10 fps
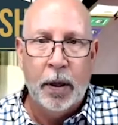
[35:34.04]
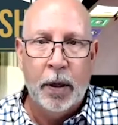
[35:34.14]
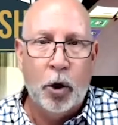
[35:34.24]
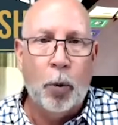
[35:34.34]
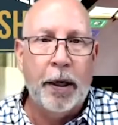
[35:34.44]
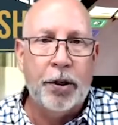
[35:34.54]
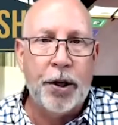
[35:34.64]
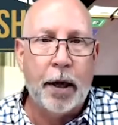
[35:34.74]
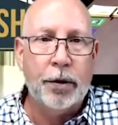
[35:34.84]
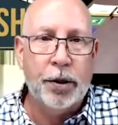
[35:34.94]
Nobody
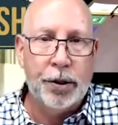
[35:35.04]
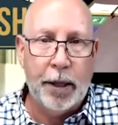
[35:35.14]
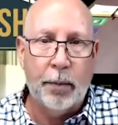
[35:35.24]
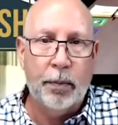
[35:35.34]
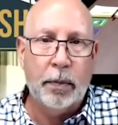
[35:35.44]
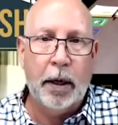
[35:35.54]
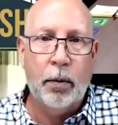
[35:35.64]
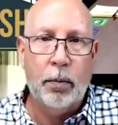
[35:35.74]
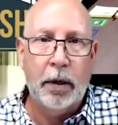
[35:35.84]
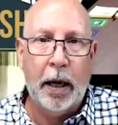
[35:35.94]
challenges them.
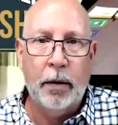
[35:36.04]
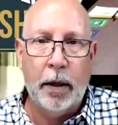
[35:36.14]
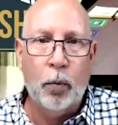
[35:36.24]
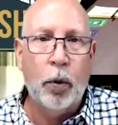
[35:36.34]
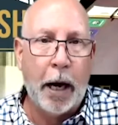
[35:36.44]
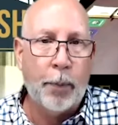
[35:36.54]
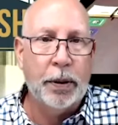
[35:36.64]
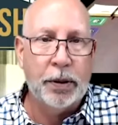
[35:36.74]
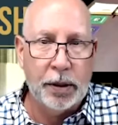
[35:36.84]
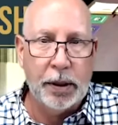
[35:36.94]
And, and then what
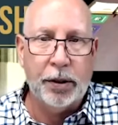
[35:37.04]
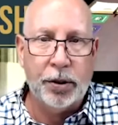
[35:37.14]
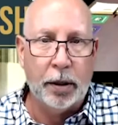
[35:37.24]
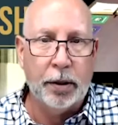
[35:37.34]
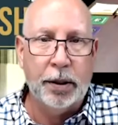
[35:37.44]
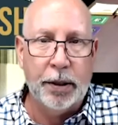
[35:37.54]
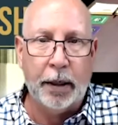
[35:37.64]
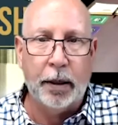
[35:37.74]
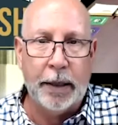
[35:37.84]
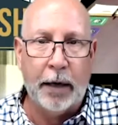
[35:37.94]
happens is they start to take
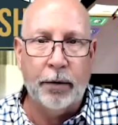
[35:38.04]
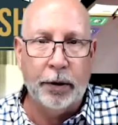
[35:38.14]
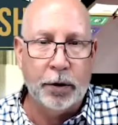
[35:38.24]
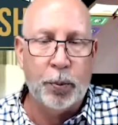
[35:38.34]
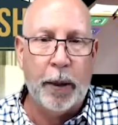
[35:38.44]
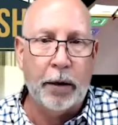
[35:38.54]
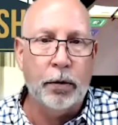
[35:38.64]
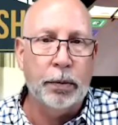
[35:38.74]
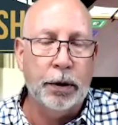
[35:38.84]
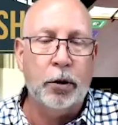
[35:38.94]
a downhill spiral
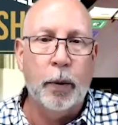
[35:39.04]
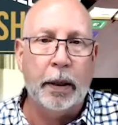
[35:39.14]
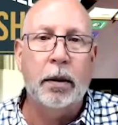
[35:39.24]
real quick.